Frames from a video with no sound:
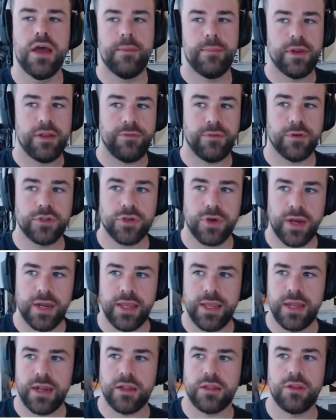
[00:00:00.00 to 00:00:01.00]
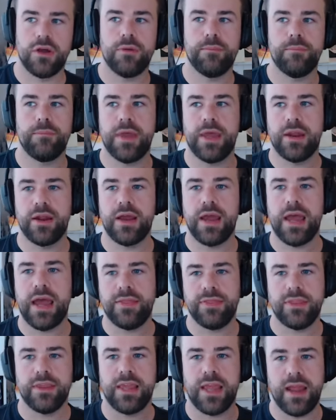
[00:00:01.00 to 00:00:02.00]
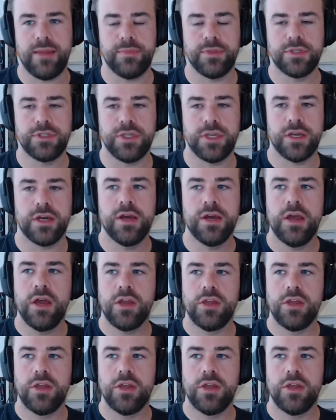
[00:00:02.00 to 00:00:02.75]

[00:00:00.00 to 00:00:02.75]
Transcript: But if you're trying to get a lot better at the game this year,